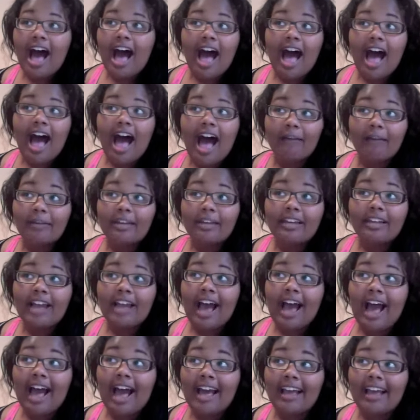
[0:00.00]
I mean,
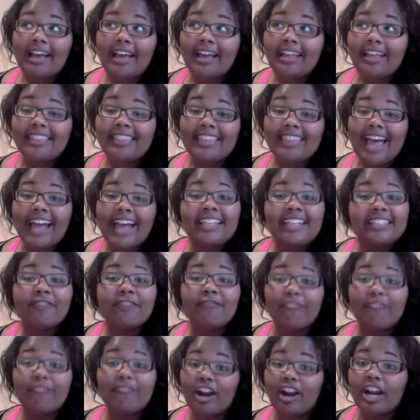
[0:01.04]
that is a
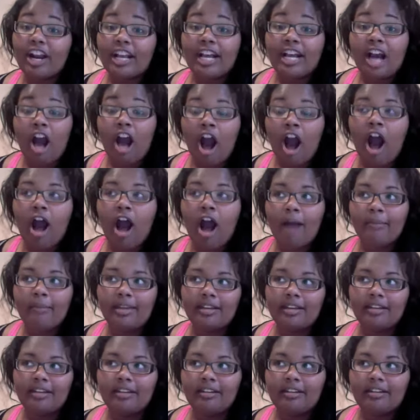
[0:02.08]
very
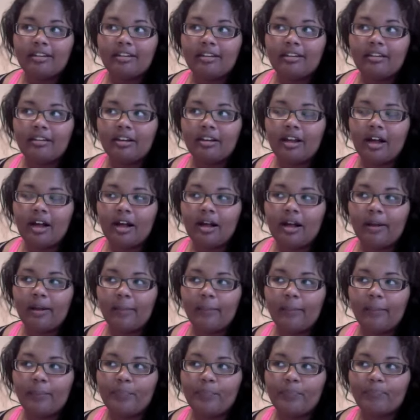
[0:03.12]
common, I
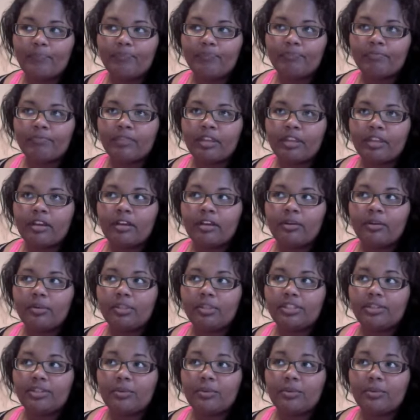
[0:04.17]
don't want